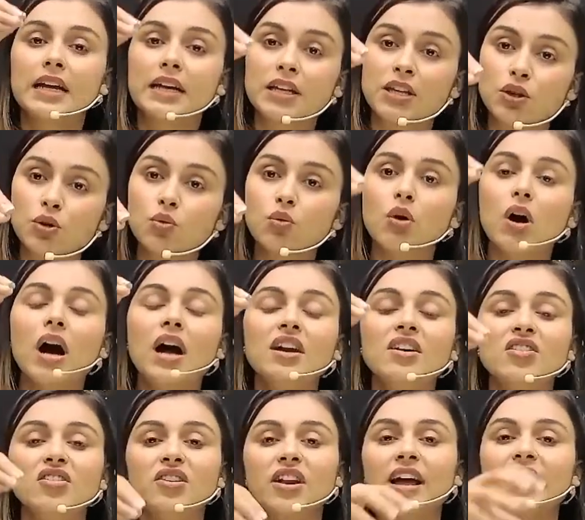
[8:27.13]
you are
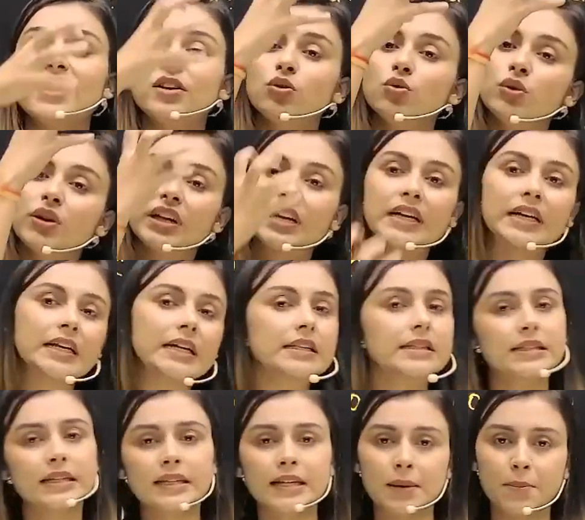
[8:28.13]
trying to
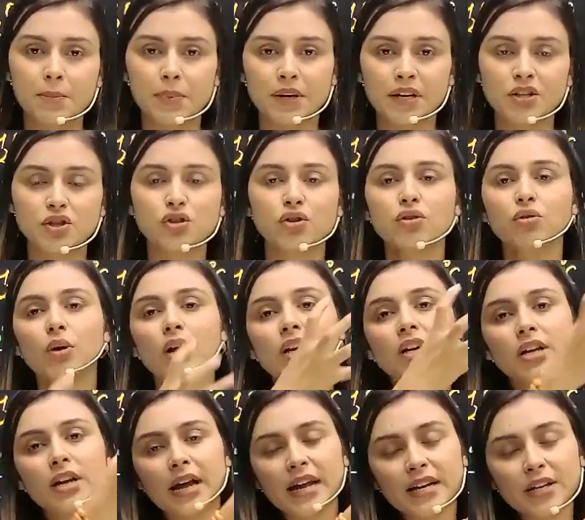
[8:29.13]
decrease the temperature you are
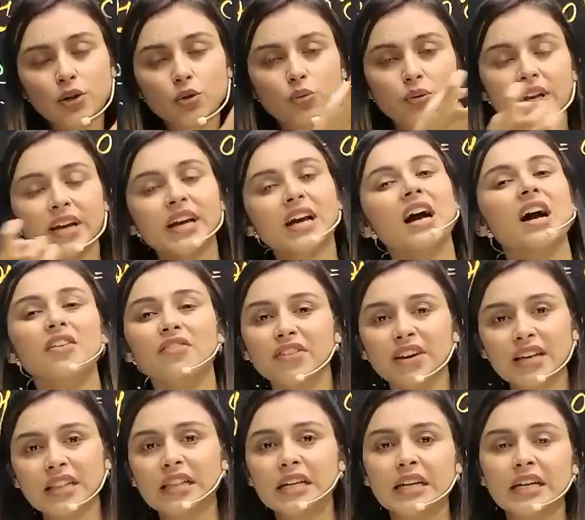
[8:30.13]
trying to take
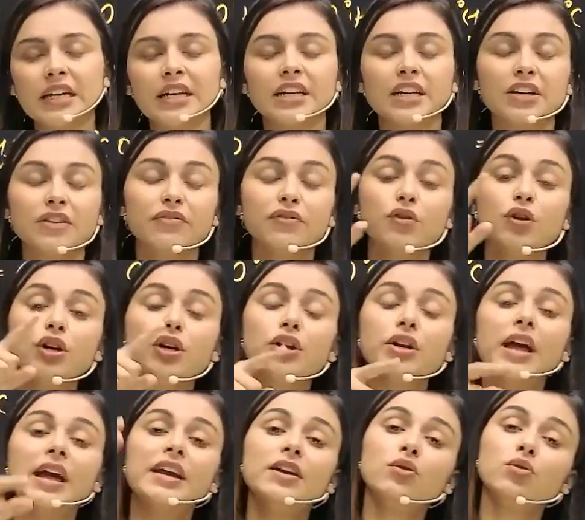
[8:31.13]
away the heat if you are
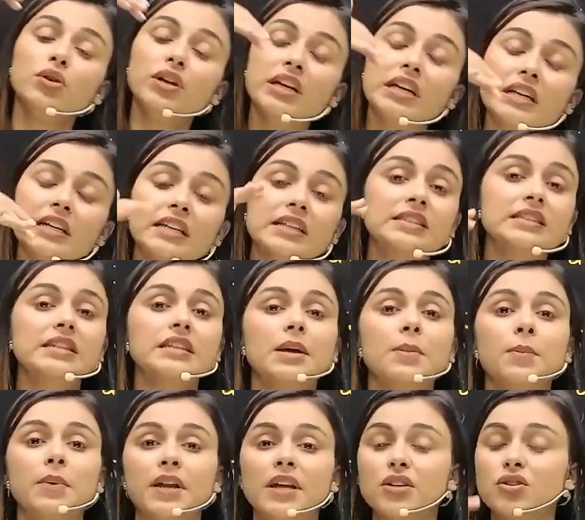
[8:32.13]
trying to decrease the
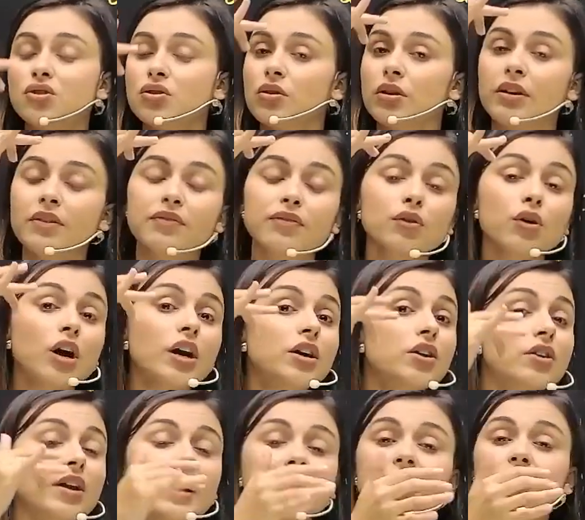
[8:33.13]
temperature if you are
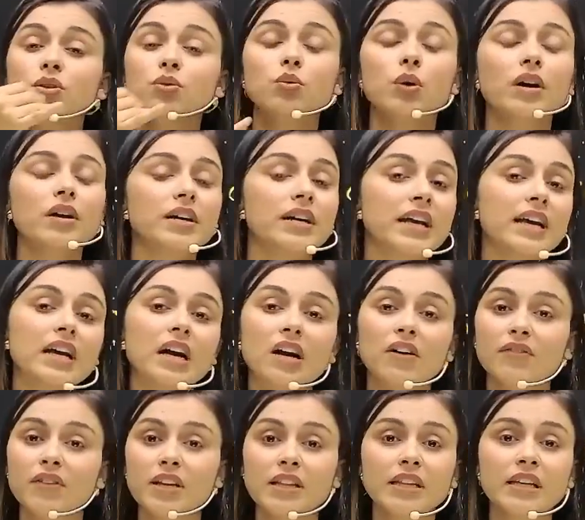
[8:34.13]
trying to uh, take
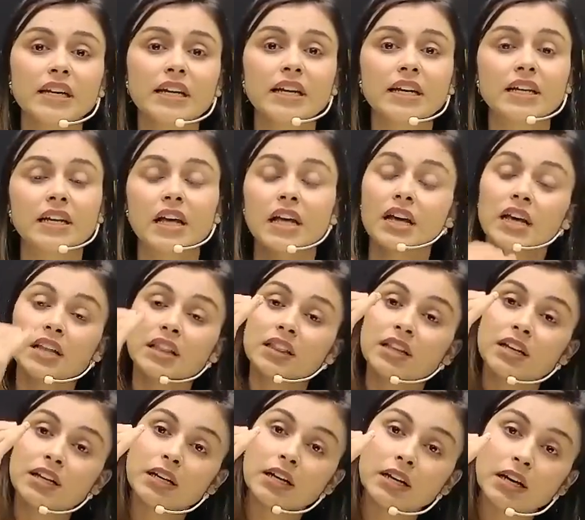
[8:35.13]
away the heat
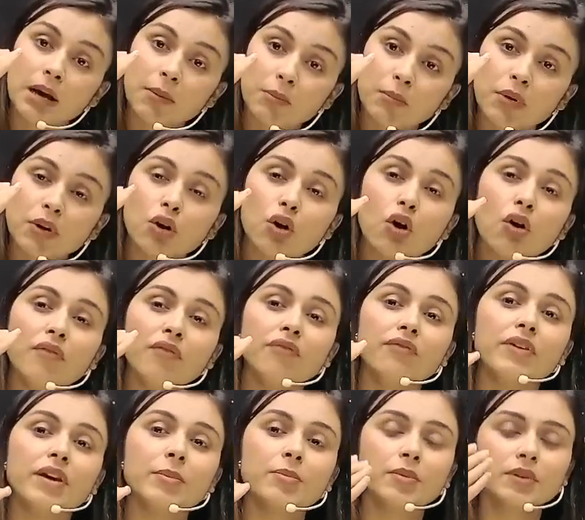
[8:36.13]
the number of
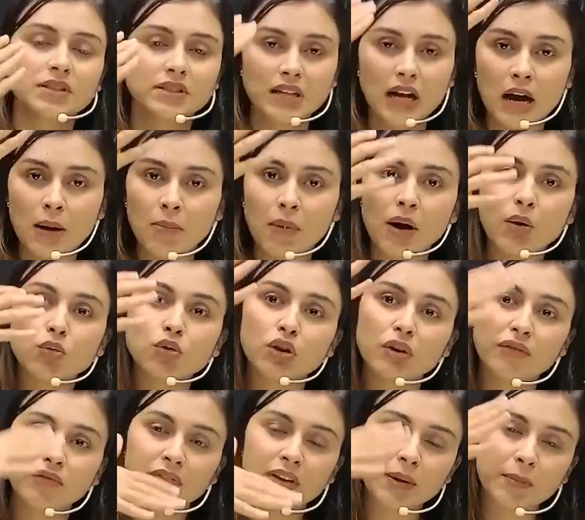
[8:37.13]
vapors the amount
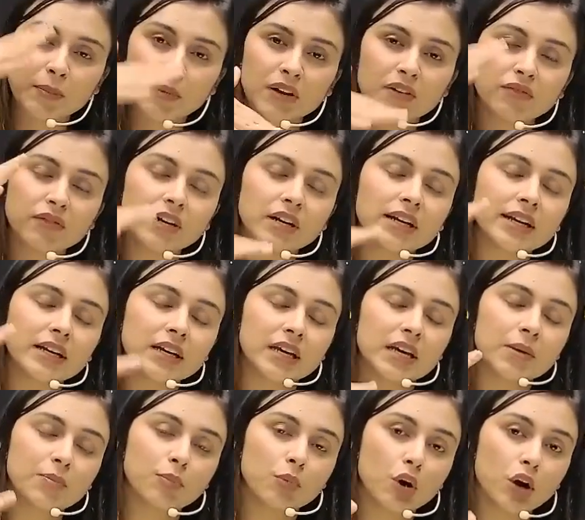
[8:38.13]
of vapor will
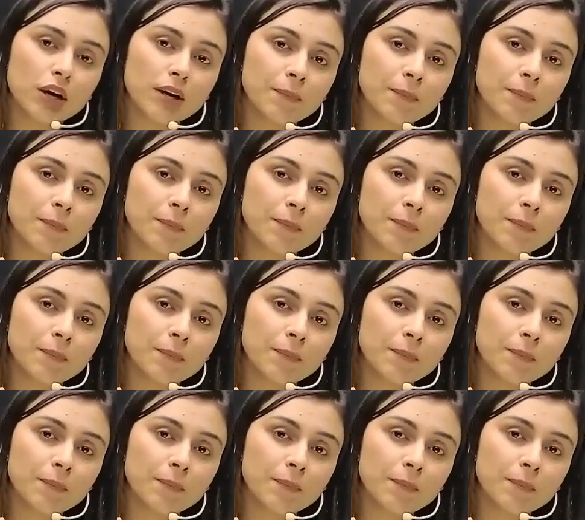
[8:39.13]
keep on